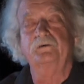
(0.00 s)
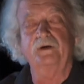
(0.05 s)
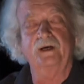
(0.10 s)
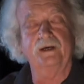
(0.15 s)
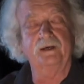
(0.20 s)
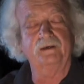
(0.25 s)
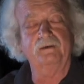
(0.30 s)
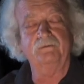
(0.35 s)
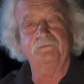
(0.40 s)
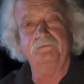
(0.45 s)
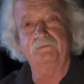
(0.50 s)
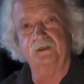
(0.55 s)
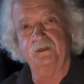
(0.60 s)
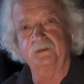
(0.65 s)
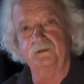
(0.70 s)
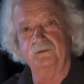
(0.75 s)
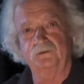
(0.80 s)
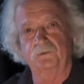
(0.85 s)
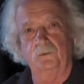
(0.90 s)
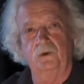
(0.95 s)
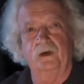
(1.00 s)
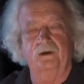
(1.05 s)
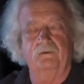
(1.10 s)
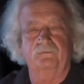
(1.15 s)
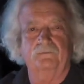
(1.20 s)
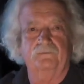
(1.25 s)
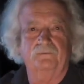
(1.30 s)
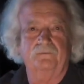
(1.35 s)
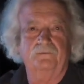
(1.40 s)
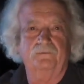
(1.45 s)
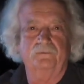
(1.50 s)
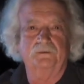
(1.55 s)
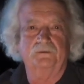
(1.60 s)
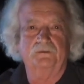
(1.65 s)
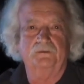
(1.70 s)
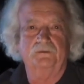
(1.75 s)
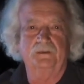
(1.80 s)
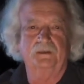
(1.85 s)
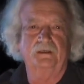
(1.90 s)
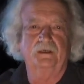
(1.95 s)
grave digger's wife
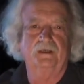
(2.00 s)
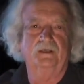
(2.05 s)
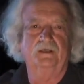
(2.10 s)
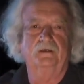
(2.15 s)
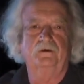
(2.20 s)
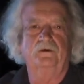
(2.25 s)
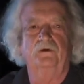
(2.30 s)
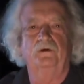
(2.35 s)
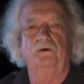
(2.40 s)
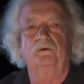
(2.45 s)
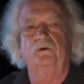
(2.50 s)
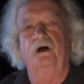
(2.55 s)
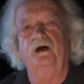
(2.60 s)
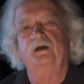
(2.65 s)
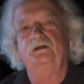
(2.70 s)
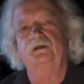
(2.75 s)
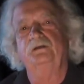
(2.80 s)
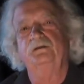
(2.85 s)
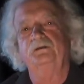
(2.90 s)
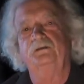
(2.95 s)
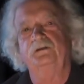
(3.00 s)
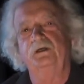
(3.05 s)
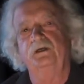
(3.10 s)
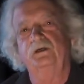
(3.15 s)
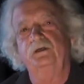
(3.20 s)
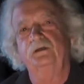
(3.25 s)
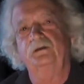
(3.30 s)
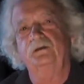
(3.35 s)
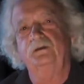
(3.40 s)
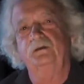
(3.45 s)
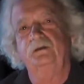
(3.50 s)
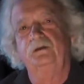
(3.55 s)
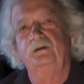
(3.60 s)
was sitting in her rocking chair